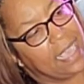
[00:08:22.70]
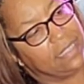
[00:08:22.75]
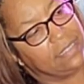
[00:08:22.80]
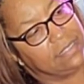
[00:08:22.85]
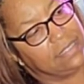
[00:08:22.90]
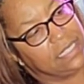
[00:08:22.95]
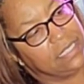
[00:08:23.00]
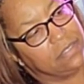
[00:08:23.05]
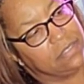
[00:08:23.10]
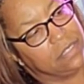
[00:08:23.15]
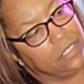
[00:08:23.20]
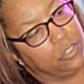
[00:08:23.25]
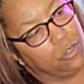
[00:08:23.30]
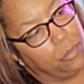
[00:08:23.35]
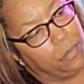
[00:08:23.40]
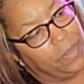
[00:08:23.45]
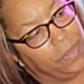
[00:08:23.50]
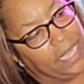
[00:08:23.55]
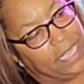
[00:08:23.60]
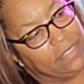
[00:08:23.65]
has these
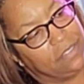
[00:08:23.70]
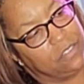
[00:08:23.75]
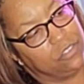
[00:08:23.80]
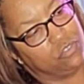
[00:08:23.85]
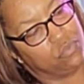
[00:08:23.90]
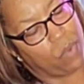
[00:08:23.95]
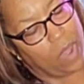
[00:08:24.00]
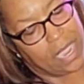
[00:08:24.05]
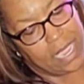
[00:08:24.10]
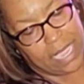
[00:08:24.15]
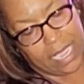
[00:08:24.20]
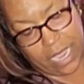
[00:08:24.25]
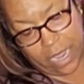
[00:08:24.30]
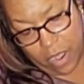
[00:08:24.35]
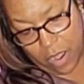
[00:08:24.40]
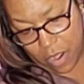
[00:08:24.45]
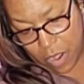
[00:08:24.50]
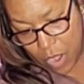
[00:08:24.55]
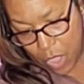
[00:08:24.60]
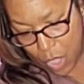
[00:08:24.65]
little places right
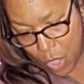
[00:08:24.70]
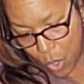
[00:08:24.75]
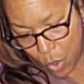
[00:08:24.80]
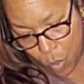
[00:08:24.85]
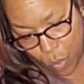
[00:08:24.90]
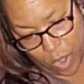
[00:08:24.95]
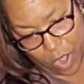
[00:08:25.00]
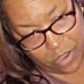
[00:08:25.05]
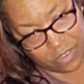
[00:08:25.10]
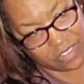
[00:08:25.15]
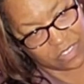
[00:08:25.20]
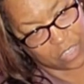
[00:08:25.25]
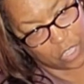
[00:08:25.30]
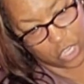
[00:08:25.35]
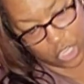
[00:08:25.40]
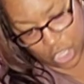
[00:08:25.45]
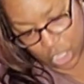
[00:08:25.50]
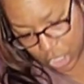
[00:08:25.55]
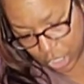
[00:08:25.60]
here where it's going to